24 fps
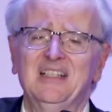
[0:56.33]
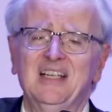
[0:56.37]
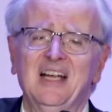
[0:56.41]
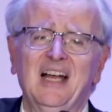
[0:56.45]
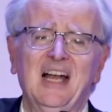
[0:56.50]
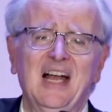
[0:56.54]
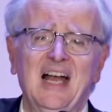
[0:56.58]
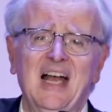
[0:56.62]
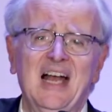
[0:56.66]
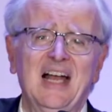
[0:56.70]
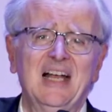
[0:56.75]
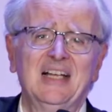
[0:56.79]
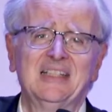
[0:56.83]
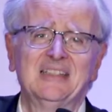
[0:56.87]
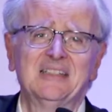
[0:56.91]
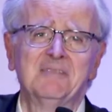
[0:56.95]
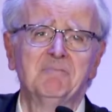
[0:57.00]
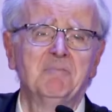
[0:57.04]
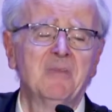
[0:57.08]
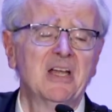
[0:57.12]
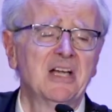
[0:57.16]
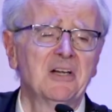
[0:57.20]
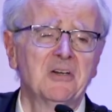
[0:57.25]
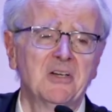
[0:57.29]

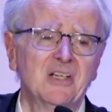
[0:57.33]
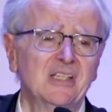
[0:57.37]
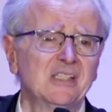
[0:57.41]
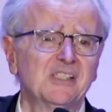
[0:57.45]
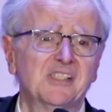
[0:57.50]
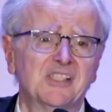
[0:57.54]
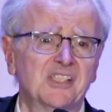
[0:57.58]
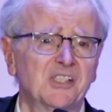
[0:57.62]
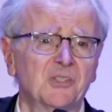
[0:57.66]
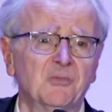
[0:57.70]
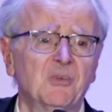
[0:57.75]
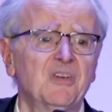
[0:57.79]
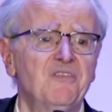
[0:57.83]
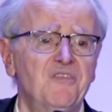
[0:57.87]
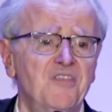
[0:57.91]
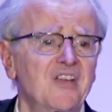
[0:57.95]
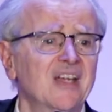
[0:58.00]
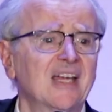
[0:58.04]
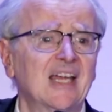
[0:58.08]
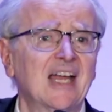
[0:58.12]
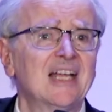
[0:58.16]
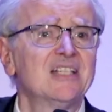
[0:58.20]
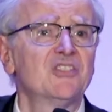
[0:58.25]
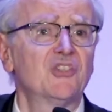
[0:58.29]
And Mary is
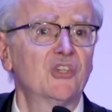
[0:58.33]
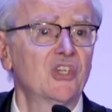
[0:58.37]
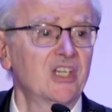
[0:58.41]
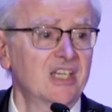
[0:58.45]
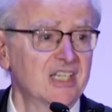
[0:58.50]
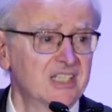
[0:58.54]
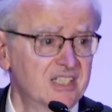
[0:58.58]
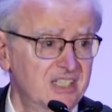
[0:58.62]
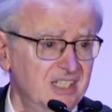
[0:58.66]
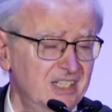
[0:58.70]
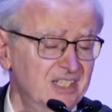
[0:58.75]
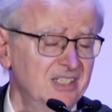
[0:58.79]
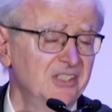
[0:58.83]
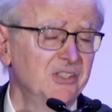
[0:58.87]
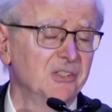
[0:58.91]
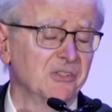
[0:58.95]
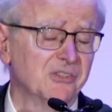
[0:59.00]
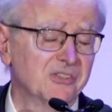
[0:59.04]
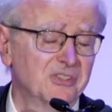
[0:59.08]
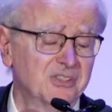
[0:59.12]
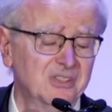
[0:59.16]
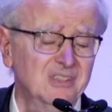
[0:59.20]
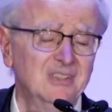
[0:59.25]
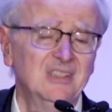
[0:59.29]
terrific, and she
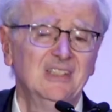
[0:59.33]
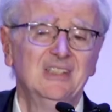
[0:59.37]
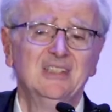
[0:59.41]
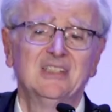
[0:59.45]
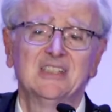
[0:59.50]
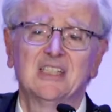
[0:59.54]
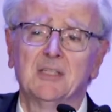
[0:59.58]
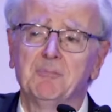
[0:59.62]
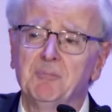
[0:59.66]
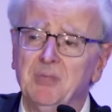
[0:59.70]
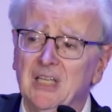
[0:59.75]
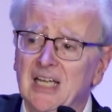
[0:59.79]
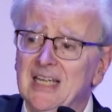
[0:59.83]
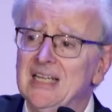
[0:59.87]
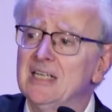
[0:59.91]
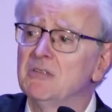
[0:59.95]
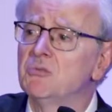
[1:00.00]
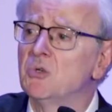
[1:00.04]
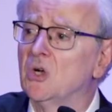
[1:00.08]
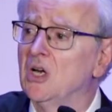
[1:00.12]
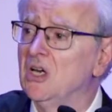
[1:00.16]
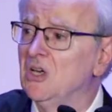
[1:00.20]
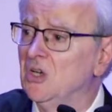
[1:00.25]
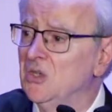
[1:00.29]
continues to play a
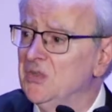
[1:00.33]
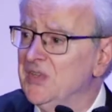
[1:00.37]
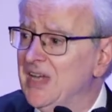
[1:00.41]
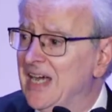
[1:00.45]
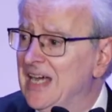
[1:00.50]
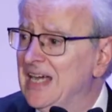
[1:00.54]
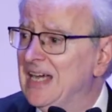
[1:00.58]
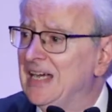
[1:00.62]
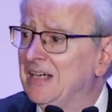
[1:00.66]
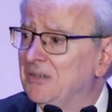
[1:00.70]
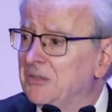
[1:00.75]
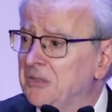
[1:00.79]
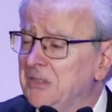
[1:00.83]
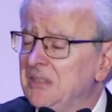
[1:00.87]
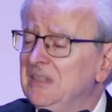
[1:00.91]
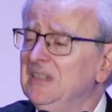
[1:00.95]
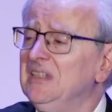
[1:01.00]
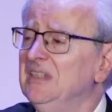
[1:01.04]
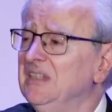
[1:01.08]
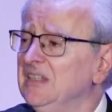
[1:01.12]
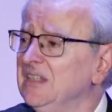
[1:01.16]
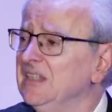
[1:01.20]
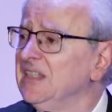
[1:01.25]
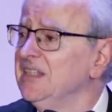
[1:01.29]
role now
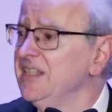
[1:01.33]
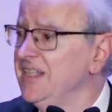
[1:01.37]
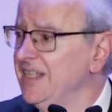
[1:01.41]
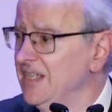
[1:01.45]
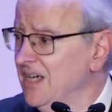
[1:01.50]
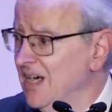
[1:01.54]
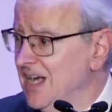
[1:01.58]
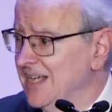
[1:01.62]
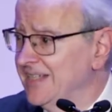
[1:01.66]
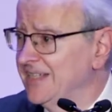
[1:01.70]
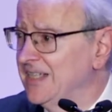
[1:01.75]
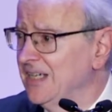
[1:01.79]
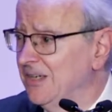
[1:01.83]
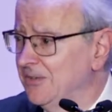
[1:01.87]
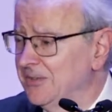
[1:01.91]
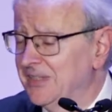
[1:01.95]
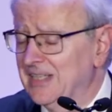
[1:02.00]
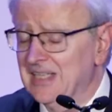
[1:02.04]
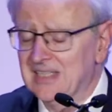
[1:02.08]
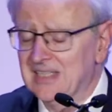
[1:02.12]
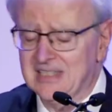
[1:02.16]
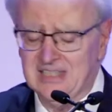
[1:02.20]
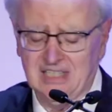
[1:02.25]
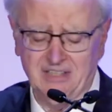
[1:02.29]
in the ongoing
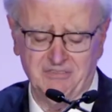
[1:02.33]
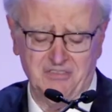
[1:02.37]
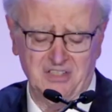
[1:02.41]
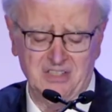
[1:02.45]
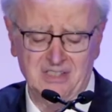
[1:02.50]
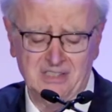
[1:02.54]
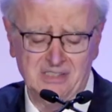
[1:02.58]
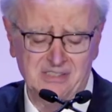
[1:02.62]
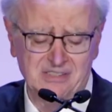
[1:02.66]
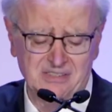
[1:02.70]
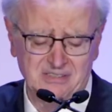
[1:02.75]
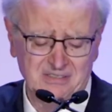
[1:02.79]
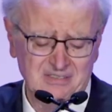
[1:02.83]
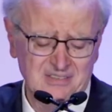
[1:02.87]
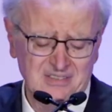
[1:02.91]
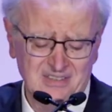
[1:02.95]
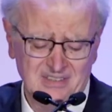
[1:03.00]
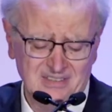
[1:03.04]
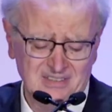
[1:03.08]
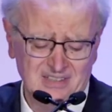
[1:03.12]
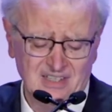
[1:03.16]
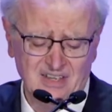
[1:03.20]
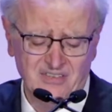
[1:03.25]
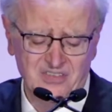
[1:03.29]
activities
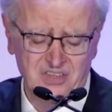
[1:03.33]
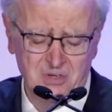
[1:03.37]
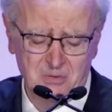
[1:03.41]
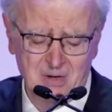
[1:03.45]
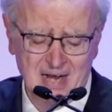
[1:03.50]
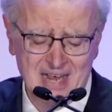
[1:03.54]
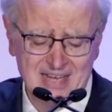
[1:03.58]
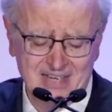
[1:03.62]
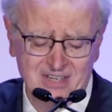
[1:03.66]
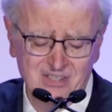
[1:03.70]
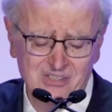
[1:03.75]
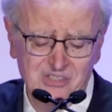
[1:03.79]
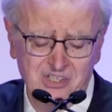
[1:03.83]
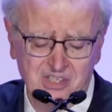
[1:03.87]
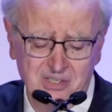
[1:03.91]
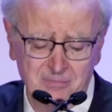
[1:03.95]
of the Rikers